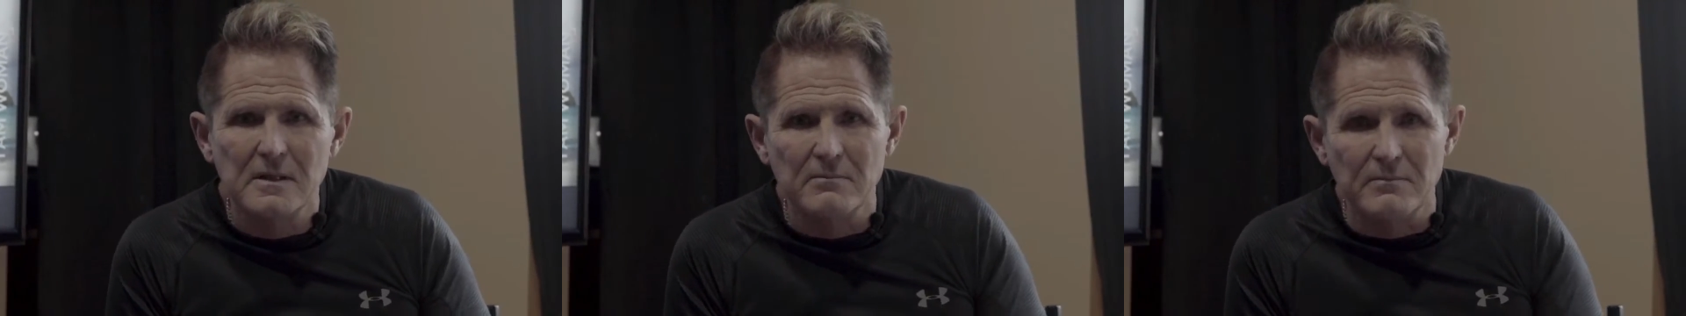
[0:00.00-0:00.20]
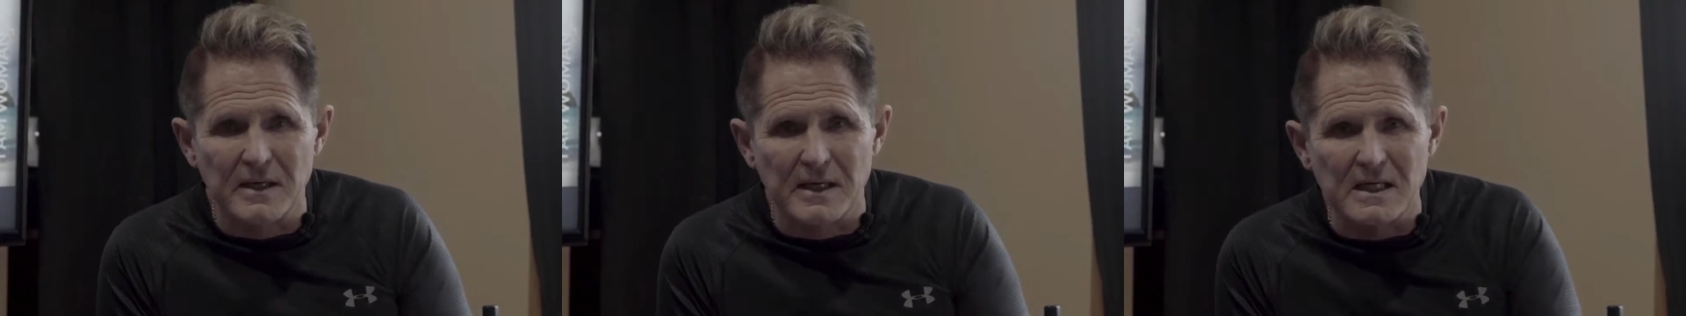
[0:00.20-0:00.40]

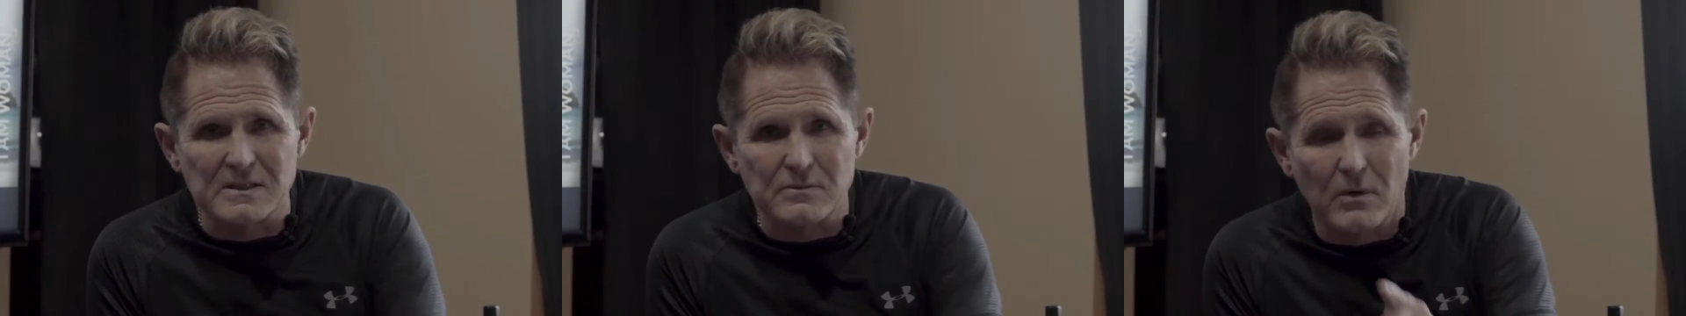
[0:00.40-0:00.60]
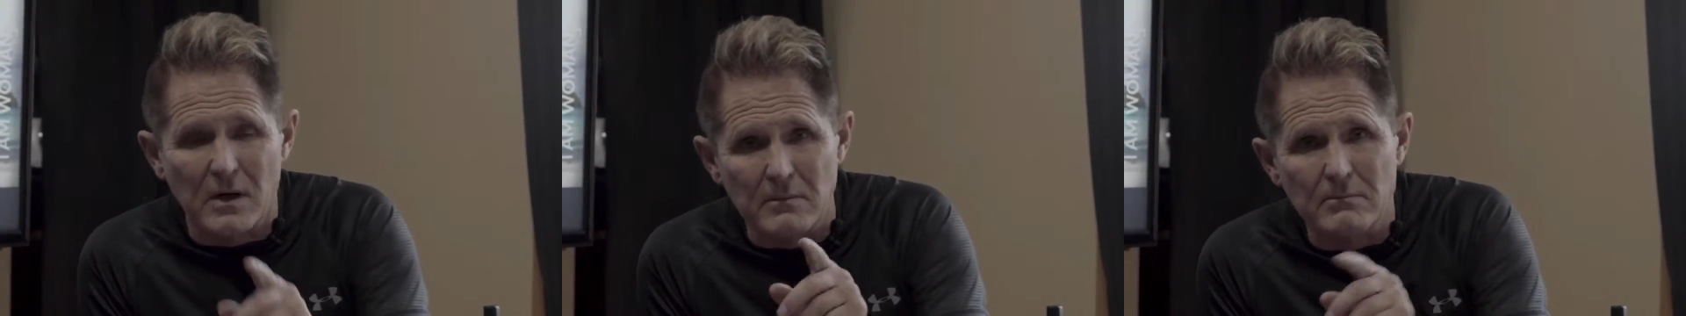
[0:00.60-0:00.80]
But
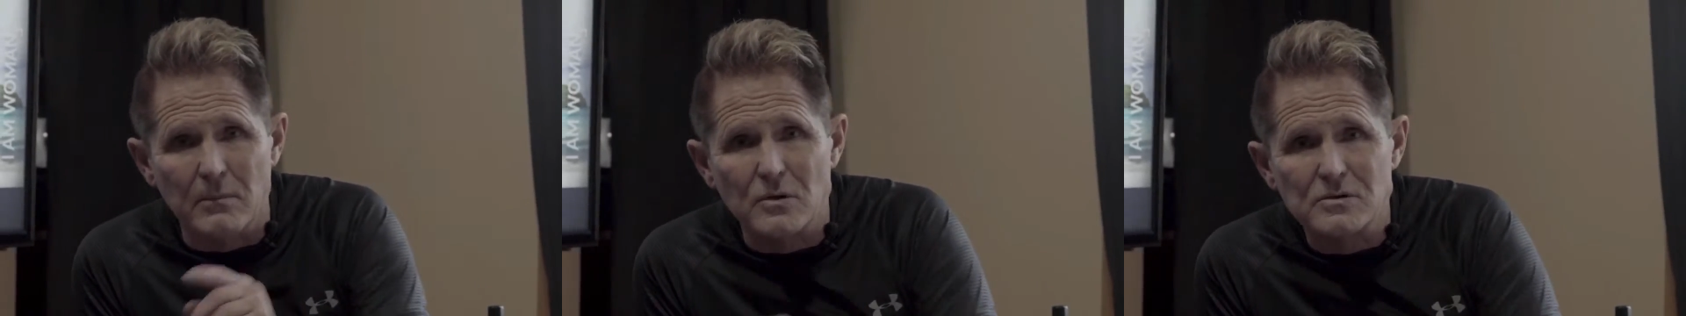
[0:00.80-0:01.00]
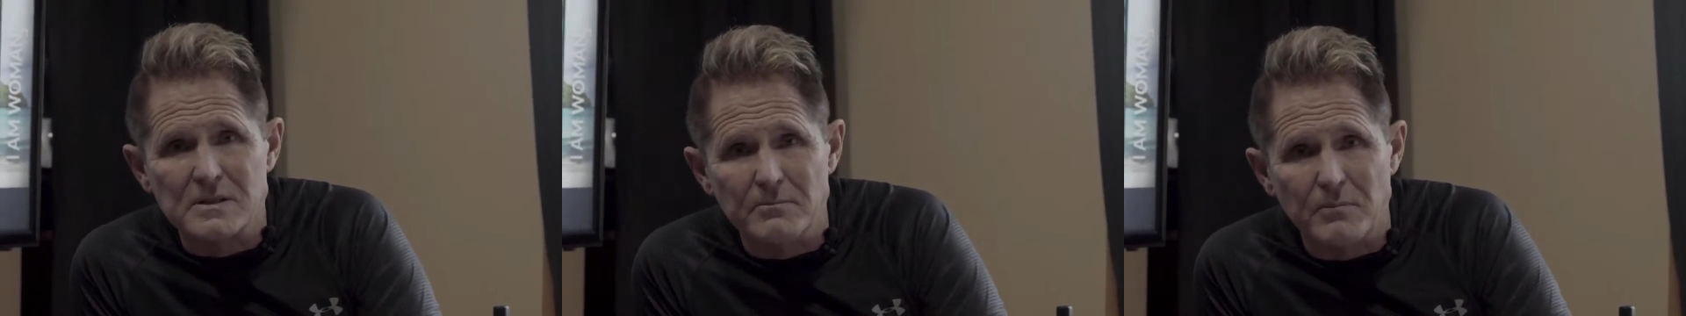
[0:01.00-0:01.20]
guess what?
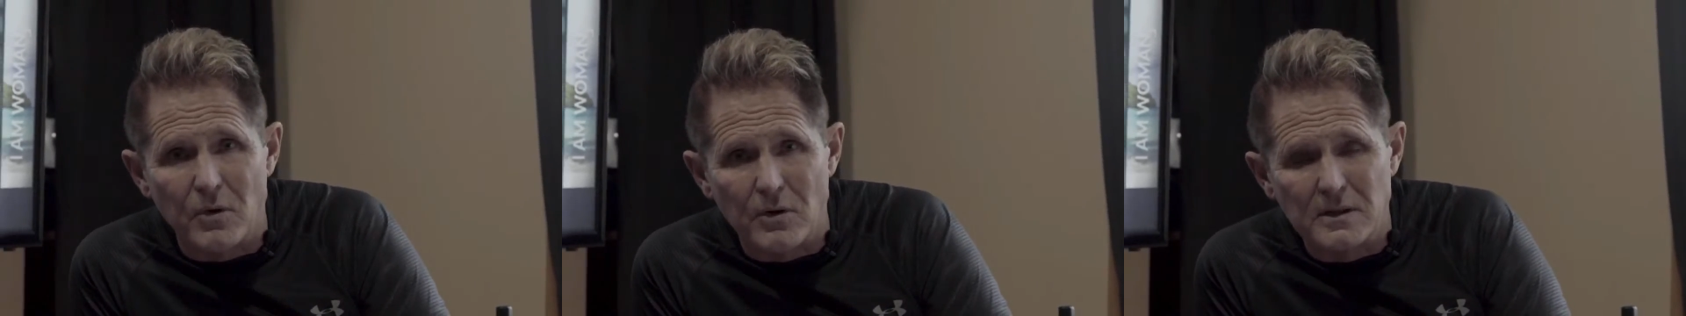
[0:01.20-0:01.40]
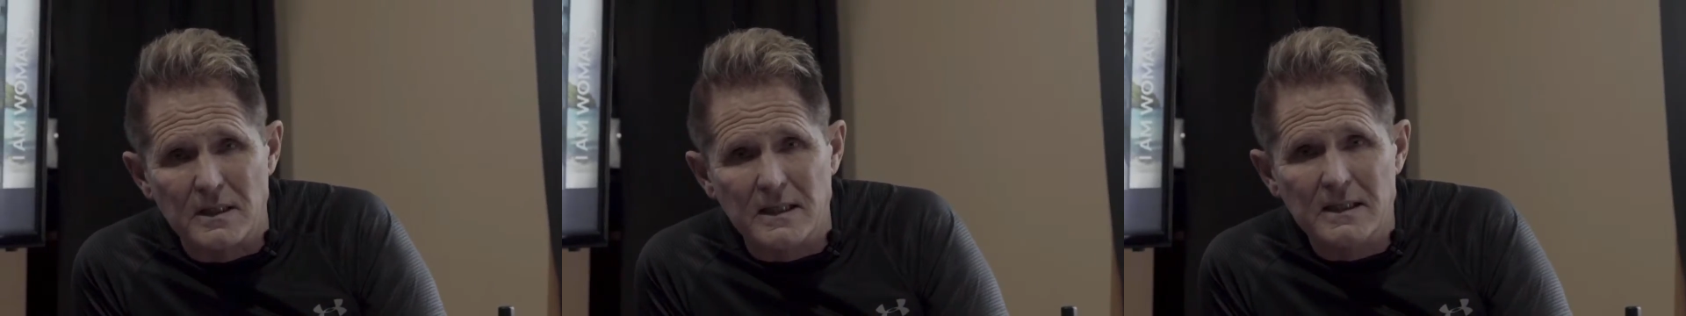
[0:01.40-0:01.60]
Most
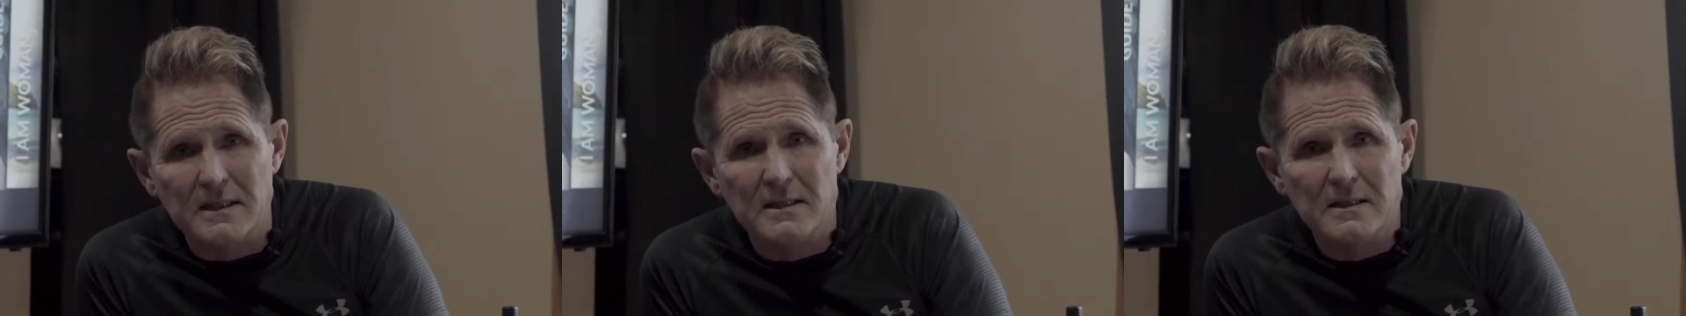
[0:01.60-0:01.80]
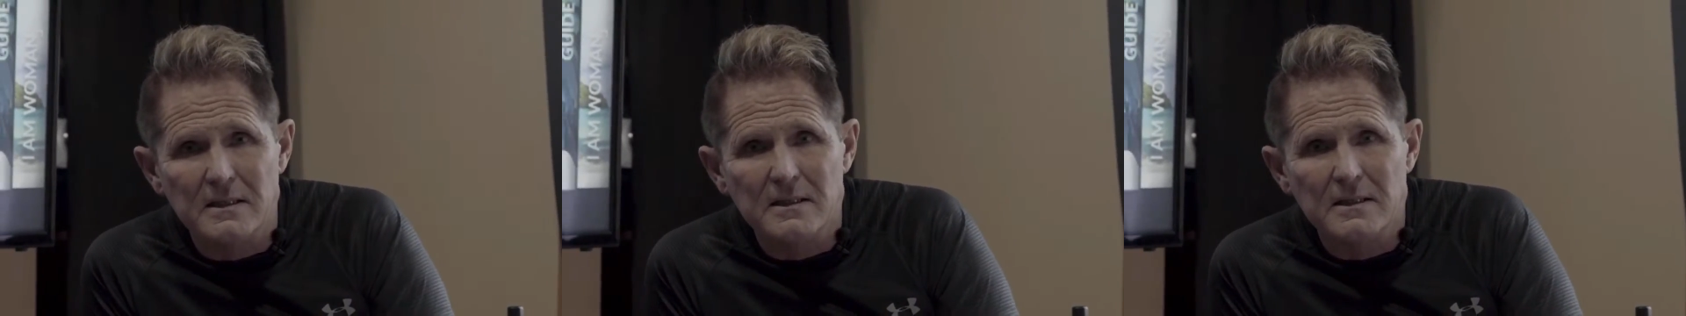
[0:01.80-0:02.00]
importantly,
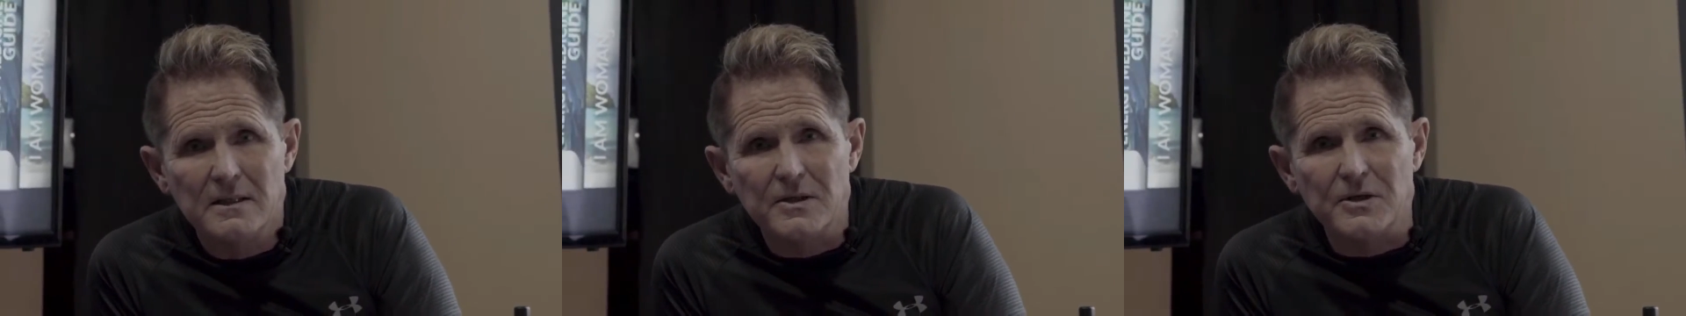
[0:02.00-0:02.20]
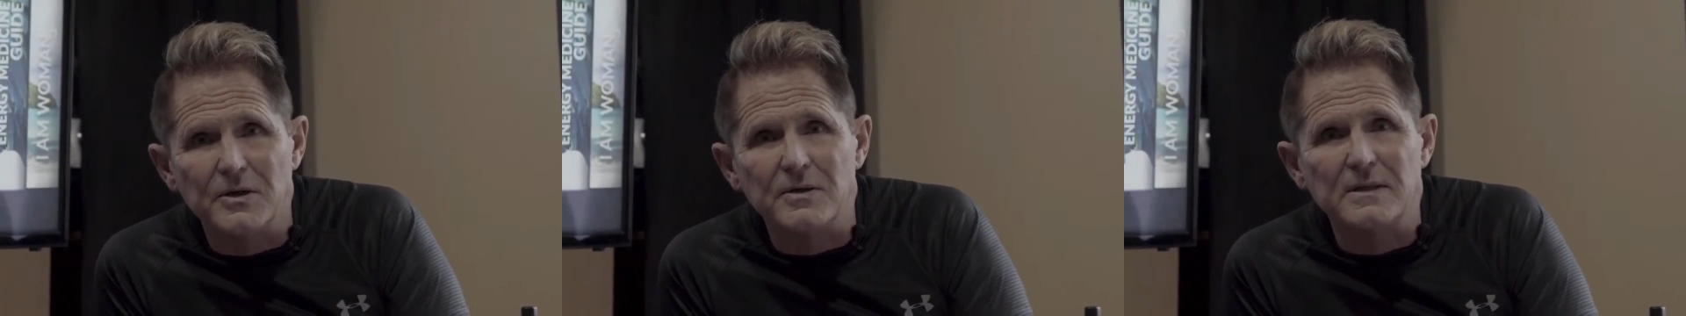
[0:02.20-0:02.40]

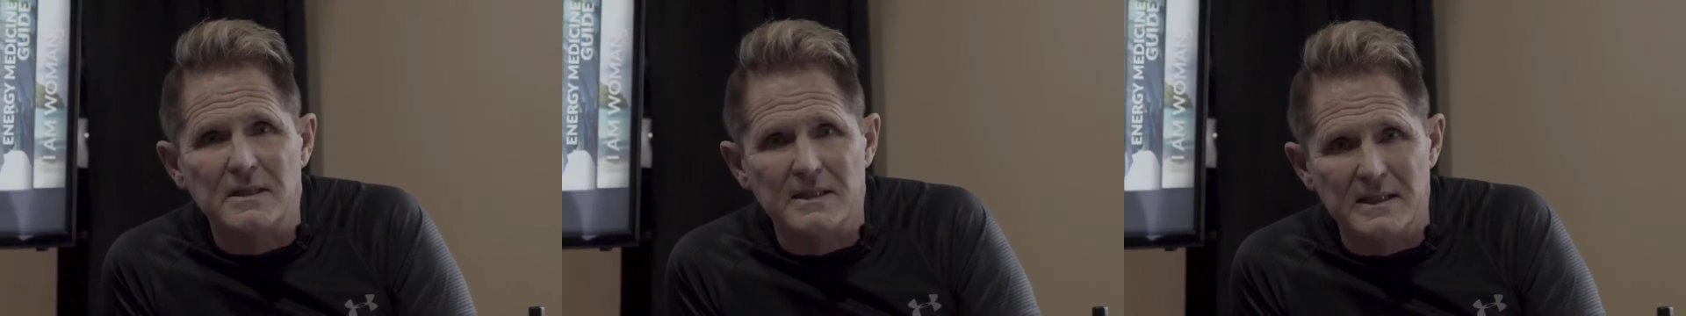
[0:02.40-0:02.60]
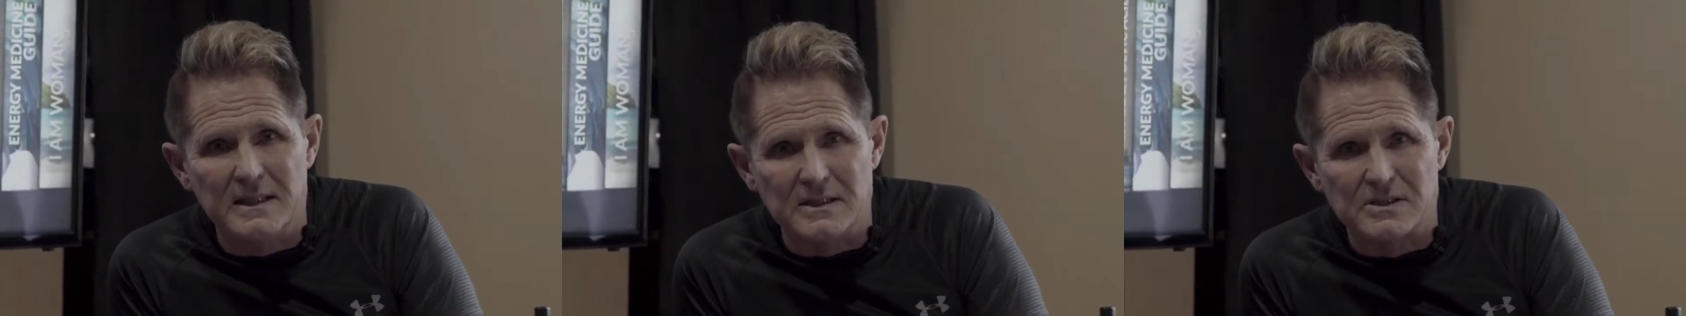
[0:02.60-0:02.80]
you're the
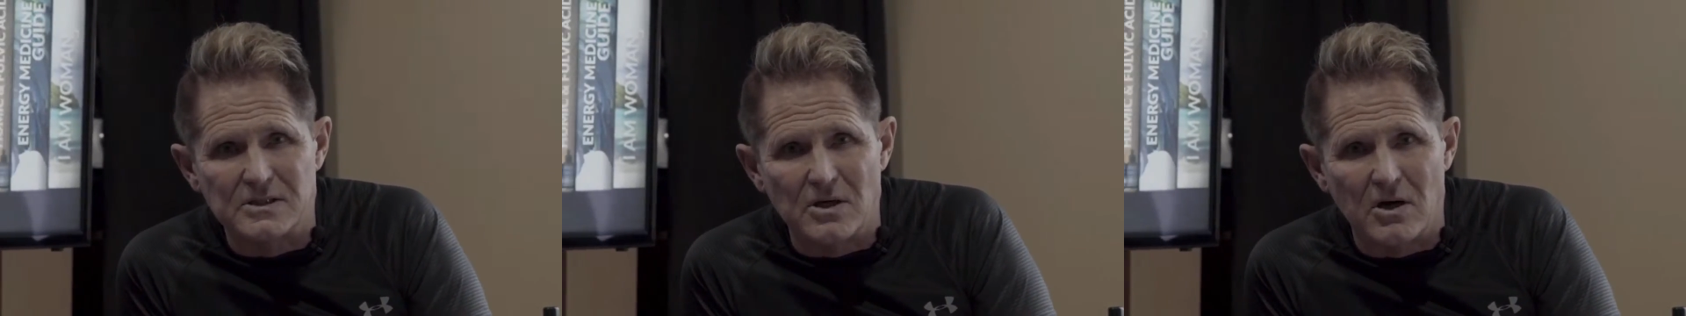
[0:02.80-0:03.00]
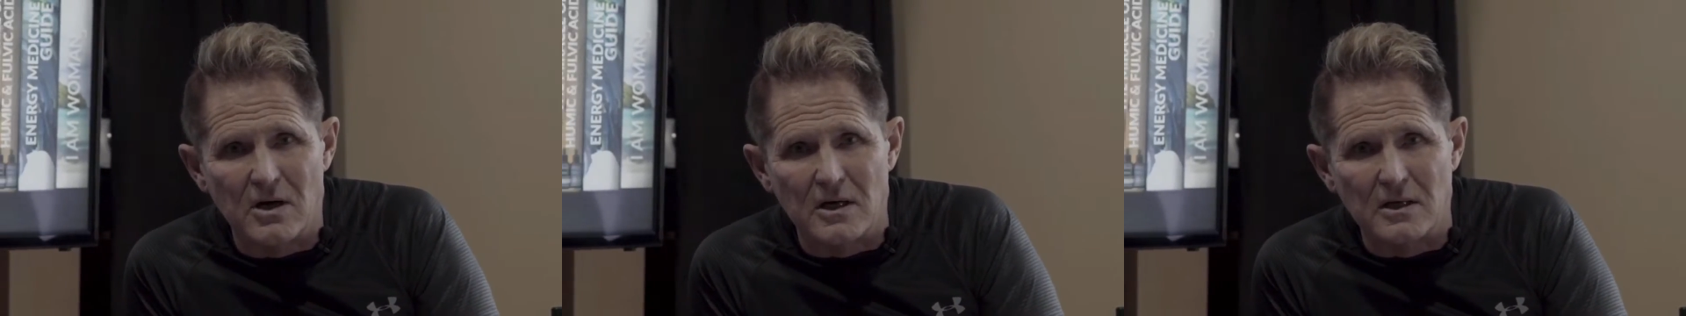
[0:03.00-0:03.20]
leading
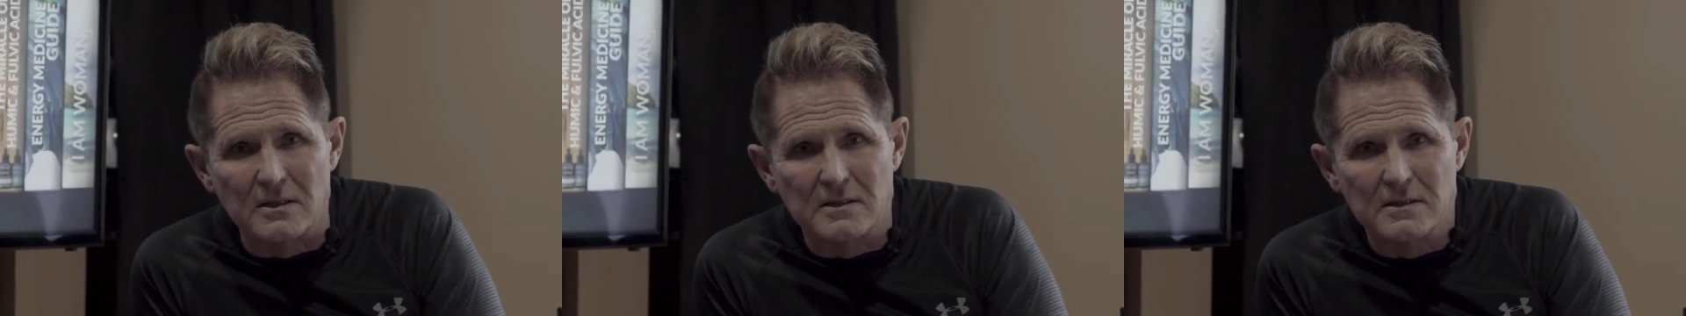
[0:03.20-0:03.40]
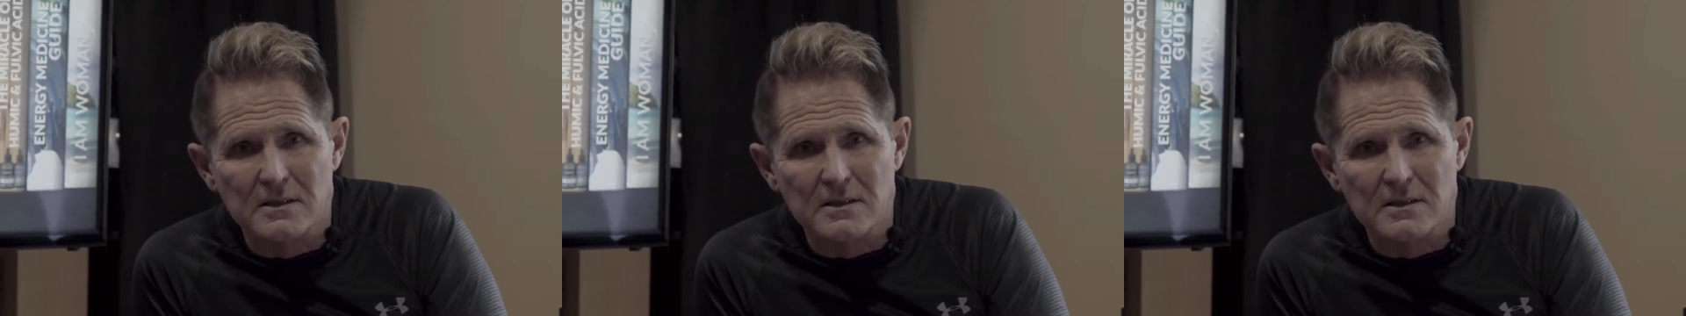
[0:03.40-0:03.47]
star.